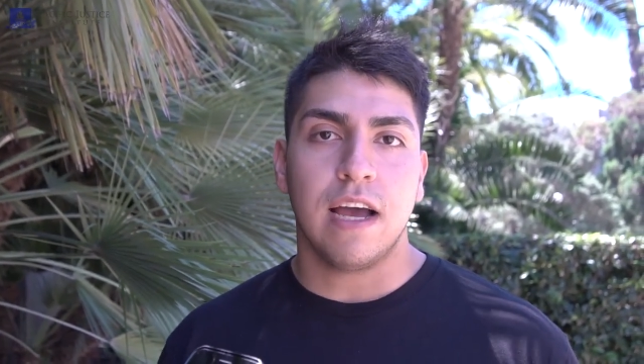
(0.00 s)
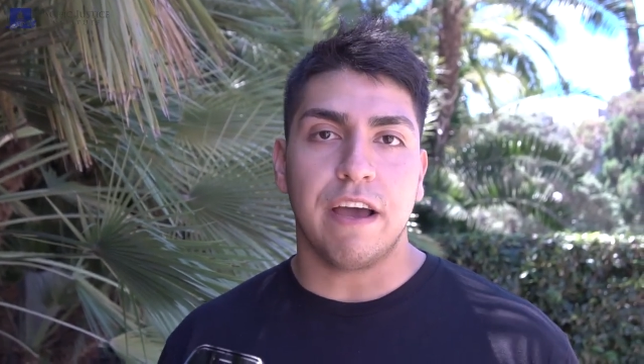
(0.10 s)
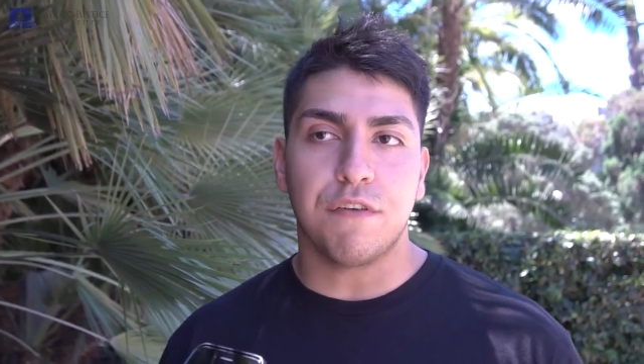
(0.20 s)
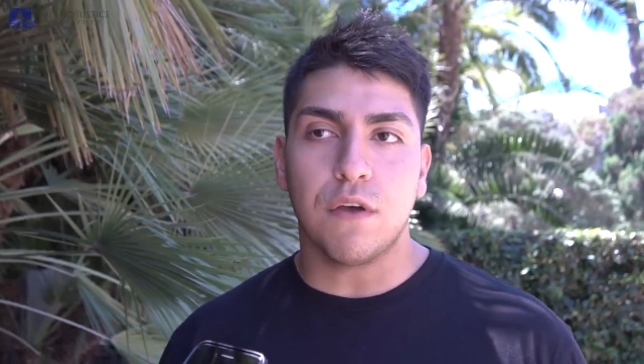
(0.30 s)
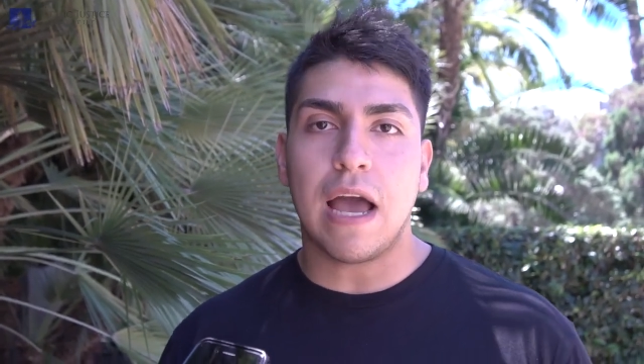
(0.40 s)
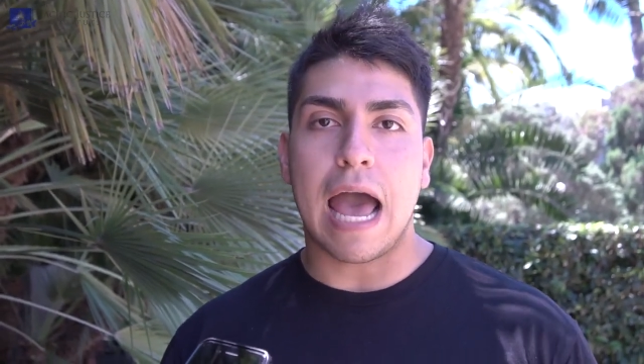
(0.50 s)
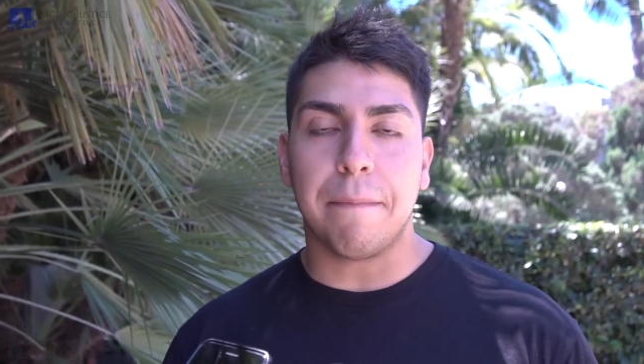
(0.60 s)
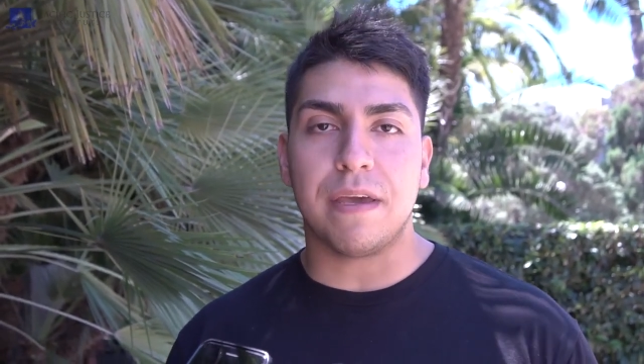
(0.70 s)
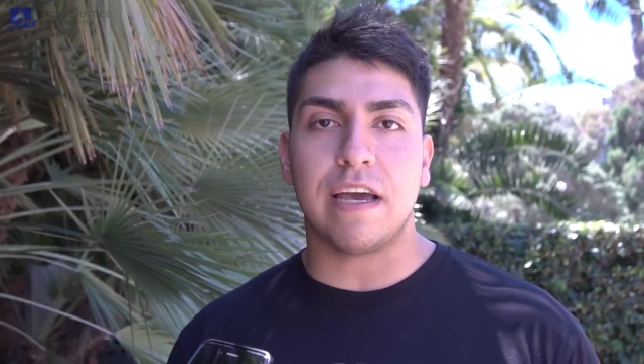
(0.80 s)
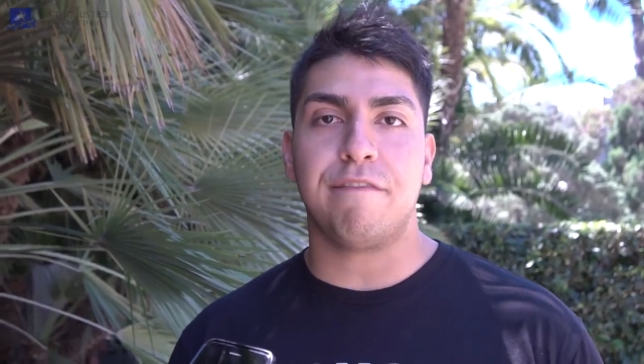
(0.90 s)
I feel
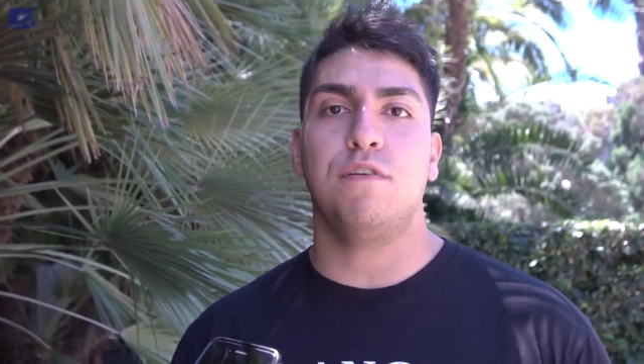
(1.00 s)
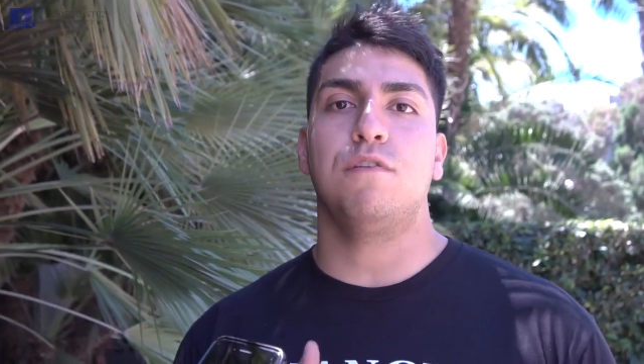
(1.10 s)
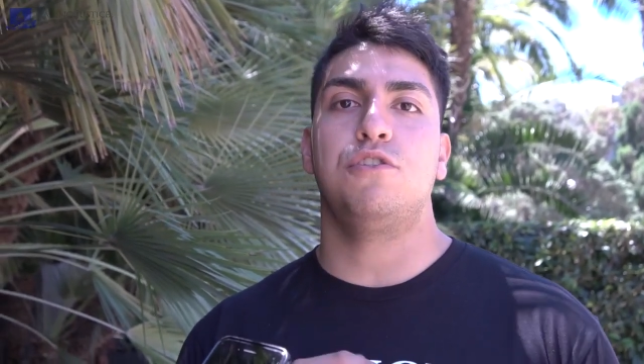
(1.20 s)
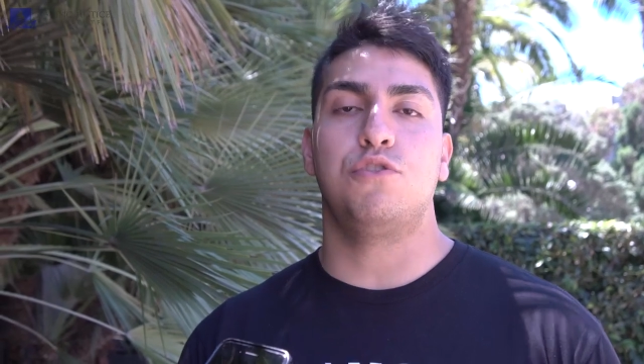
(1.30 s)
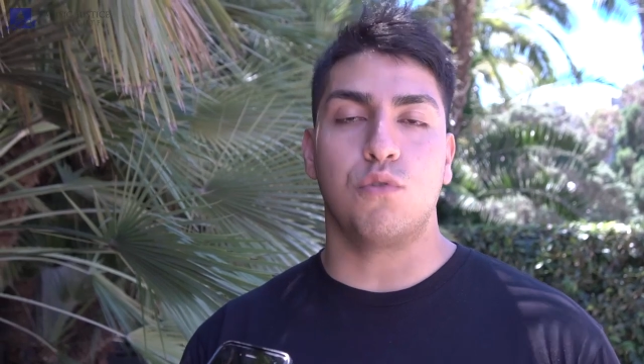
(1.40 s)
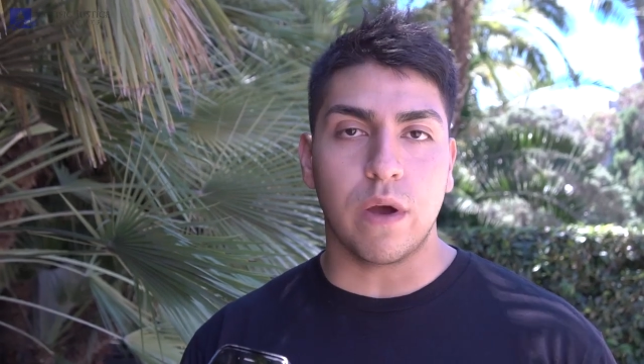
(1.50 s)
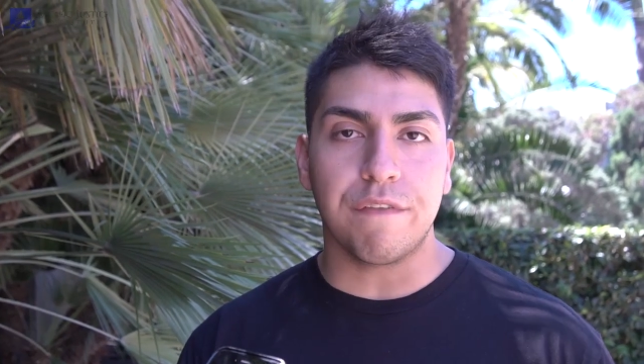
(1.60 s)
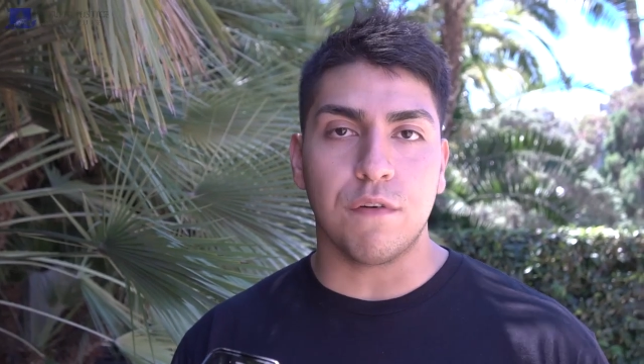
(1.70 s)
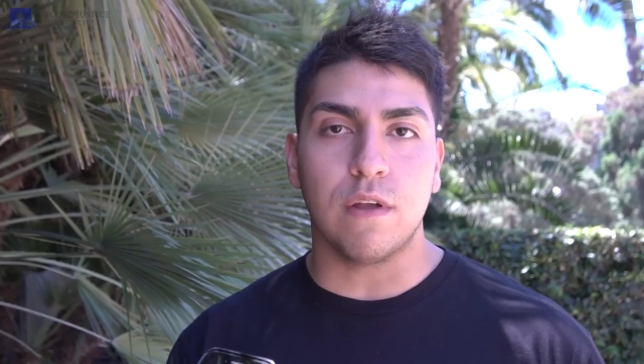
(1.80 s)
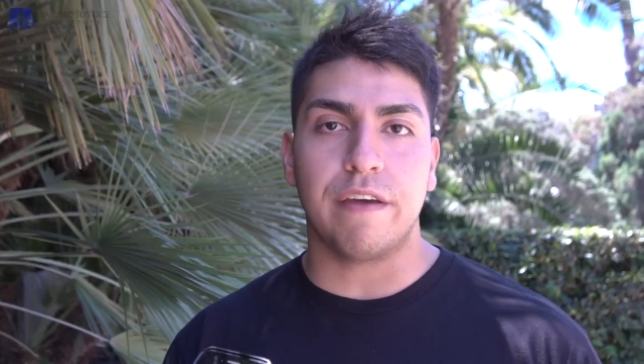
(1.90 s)
happy. I feel
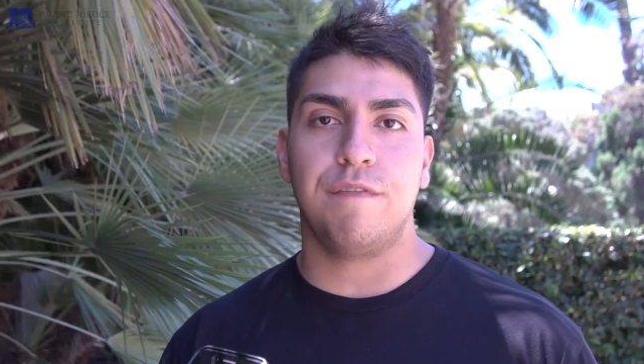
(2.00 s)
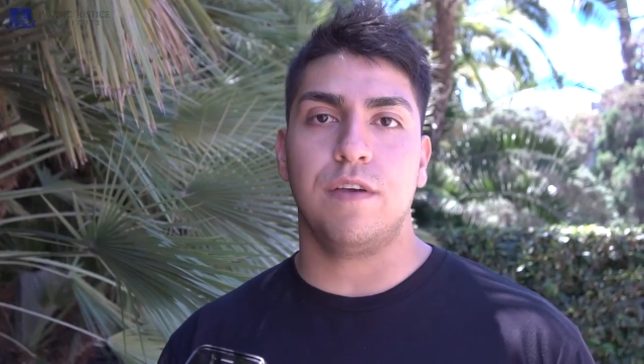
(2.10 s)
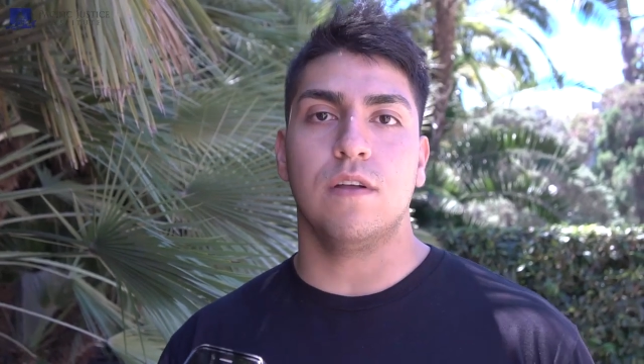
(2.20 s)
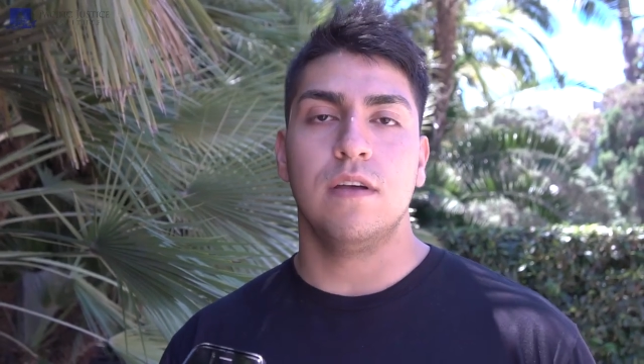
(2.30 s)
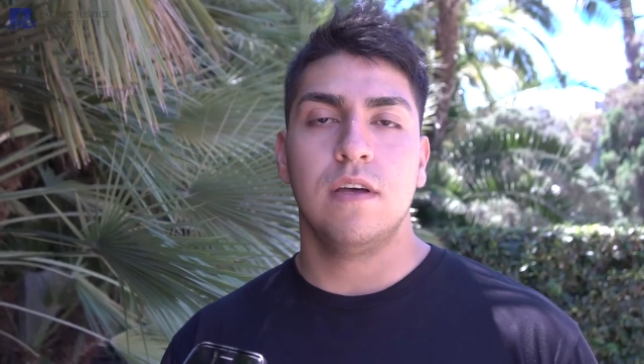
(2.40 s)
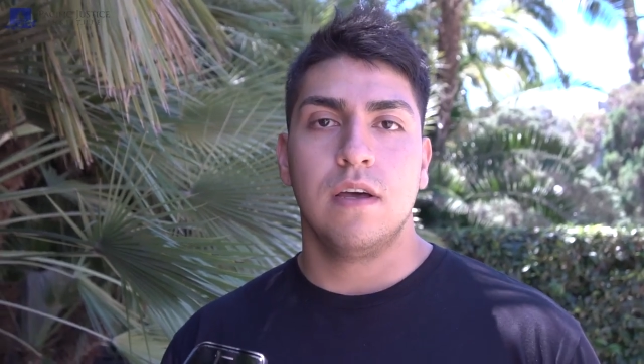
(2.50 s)
joyful. I feel